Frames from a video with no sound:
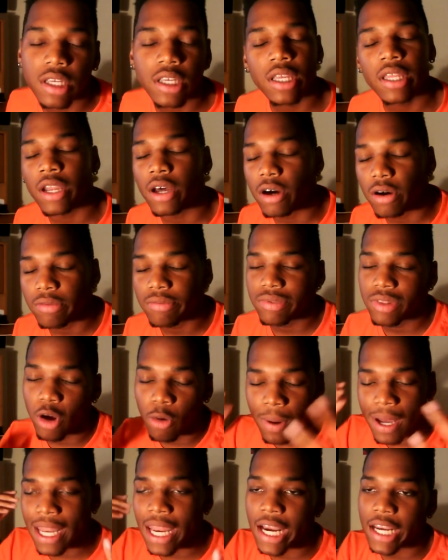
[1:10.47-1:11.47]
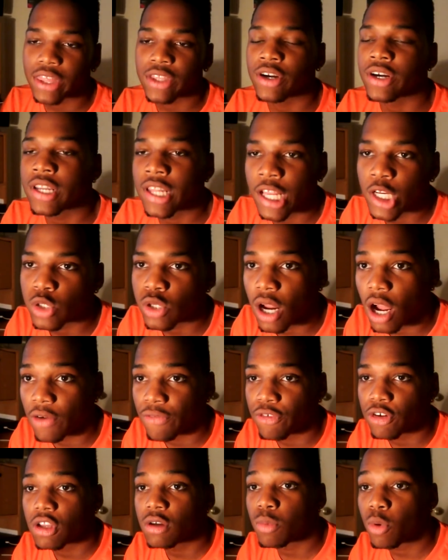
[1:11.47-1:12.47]
You know, nobody had a 30-day trial
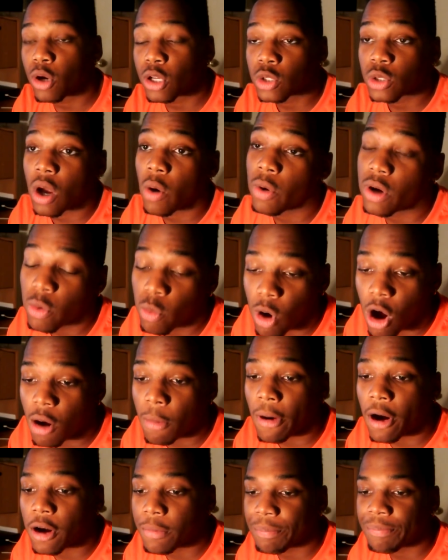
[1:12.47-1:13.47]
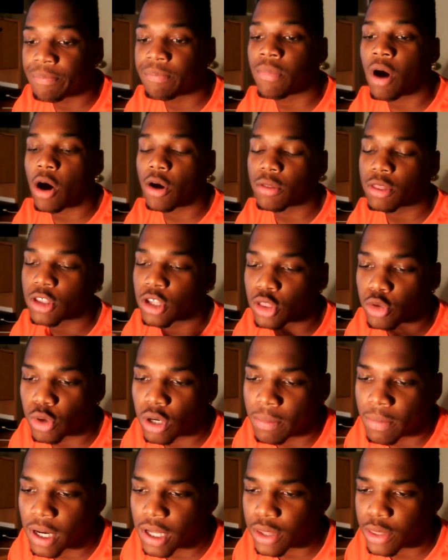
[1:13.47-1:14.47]
for you, boy. So I went to Walmart, bought the
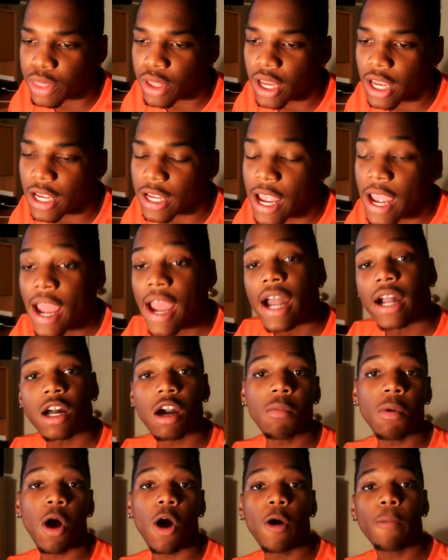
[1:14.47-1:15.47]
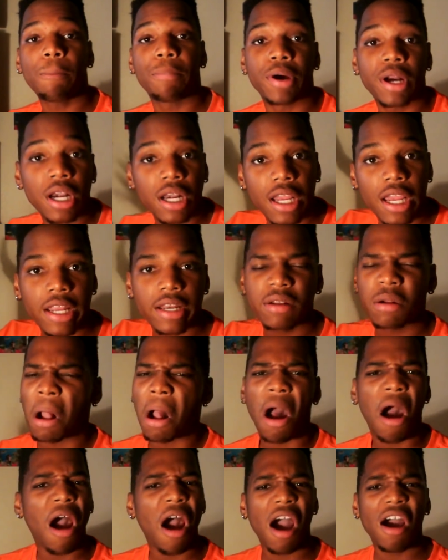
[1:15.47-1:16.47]
3-month thing. Come home, put it in.
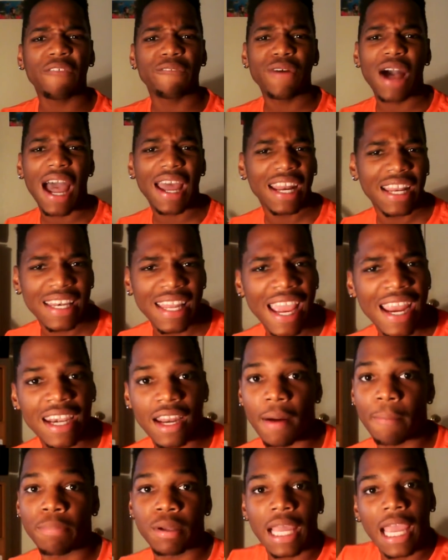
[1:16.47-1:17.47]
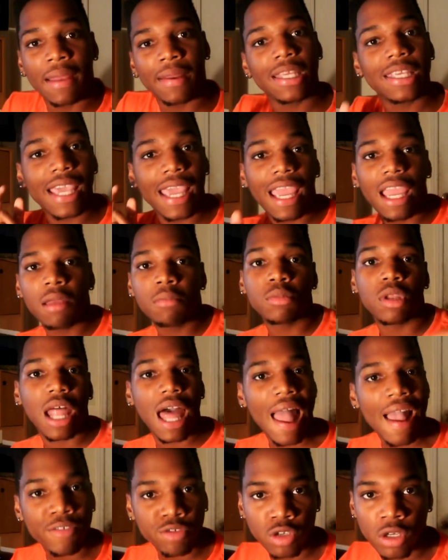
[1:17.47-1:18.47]
All fine and dandy. I'm playing a game,
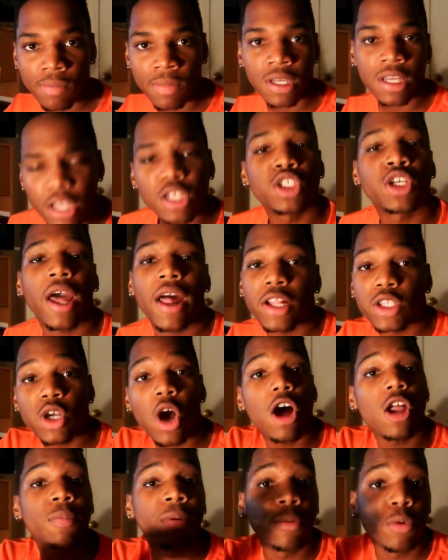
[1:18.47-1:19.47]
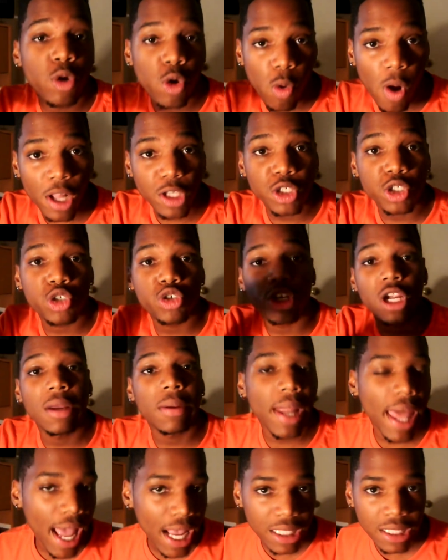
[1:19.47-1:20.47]
live streaming. Shout out to all the people who watched the stream
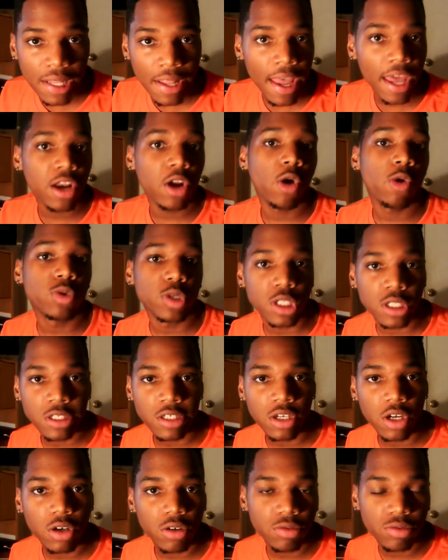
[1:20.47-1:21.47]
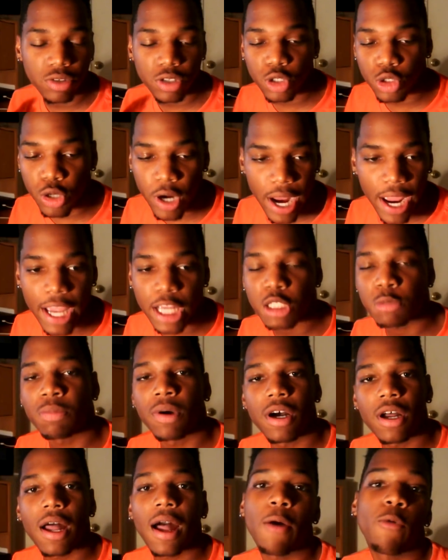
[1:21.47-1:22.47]
last night. I know it was, you know, trash,
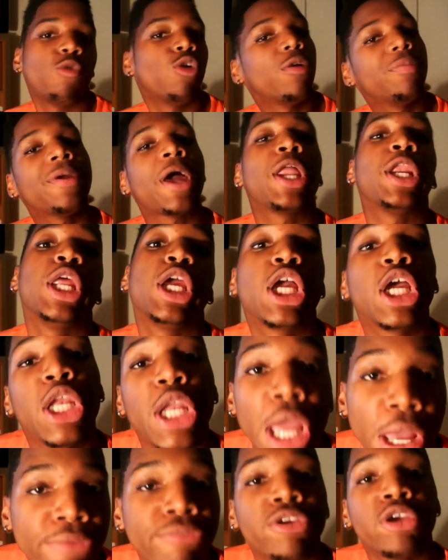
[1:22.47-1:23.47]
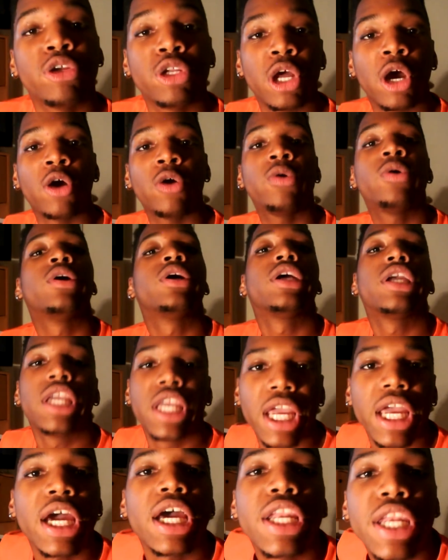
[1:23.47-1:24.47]
but I whooped that nigga nephew, though.
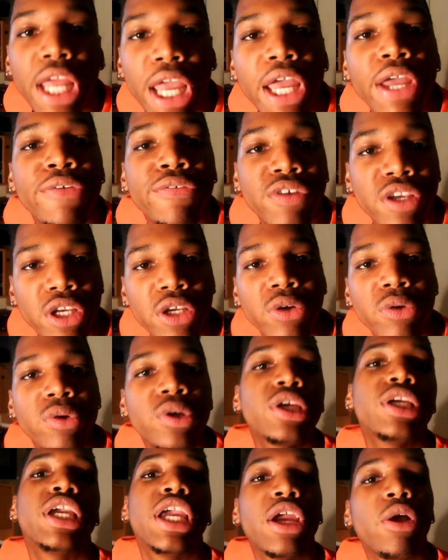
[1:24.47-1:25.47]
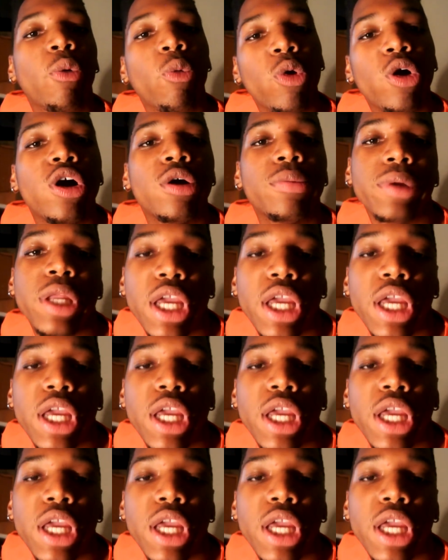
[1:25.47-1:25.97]
Yeah, nephew. Get whooped,